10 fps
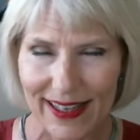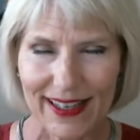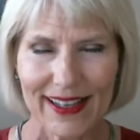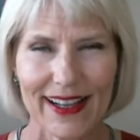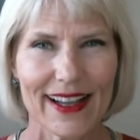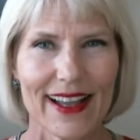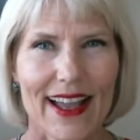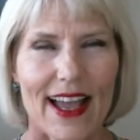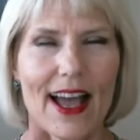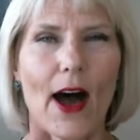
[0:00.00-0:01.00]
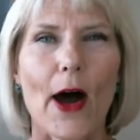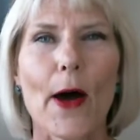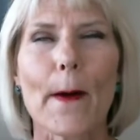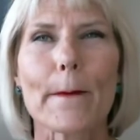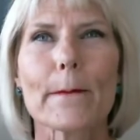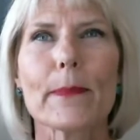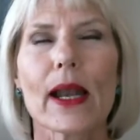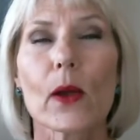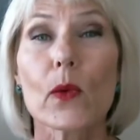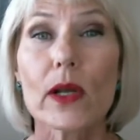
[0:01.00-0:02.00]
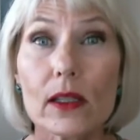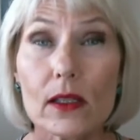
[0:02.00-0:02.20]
but I want to